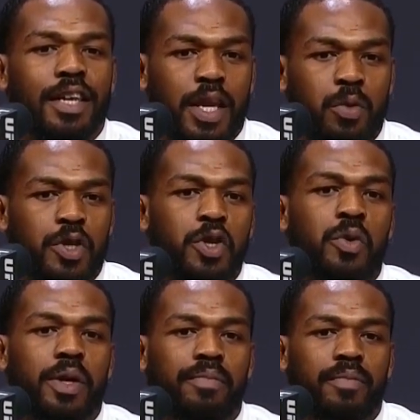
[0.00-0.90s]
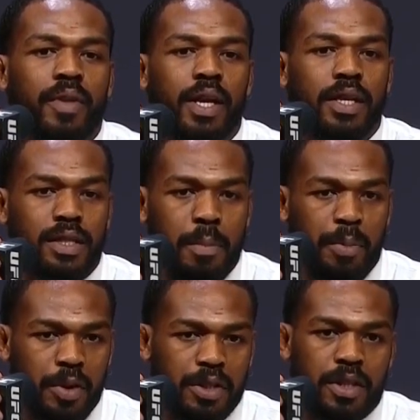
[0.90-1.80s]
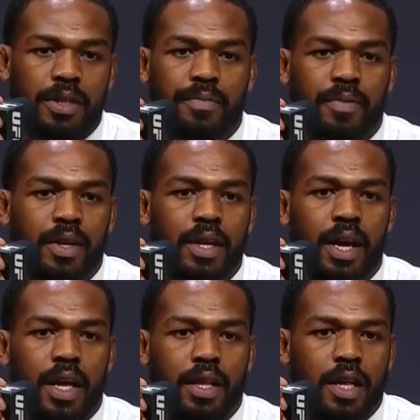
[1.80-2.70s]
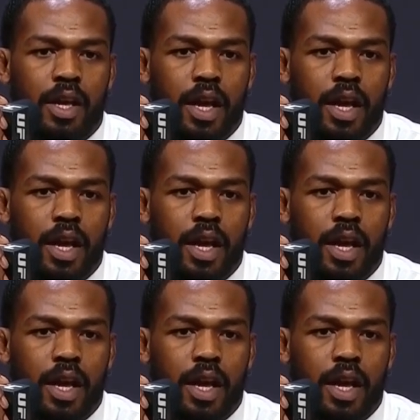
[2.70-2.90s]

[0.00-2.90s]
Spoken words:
he would do it. Izzy's a pussy. And